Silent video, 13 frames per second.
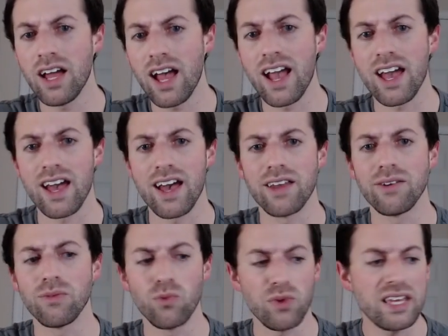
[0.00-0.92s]

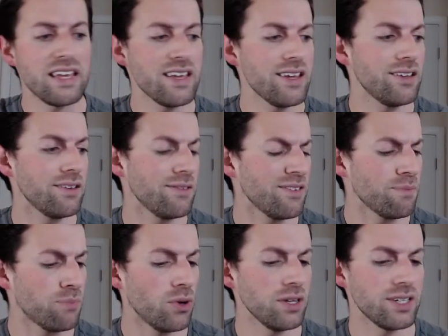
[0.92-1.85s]
and we
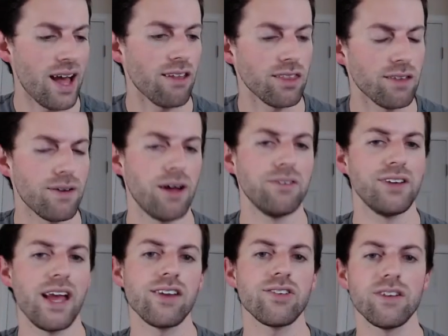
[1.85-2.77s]
put down the
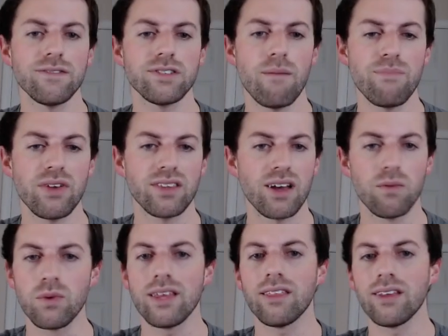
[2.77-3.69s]
foundation of something that
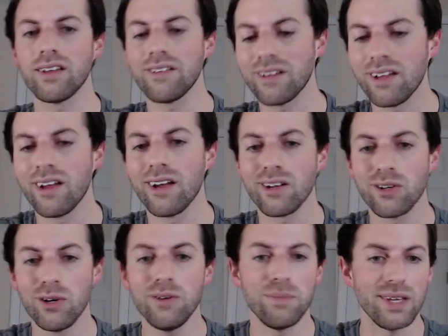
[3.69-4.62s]
we think
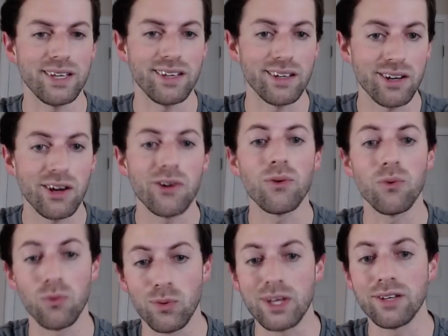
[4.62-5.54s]
could be
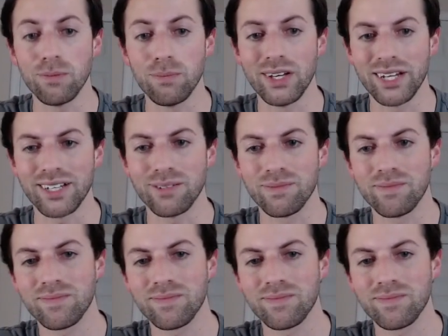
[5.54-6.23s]
real big.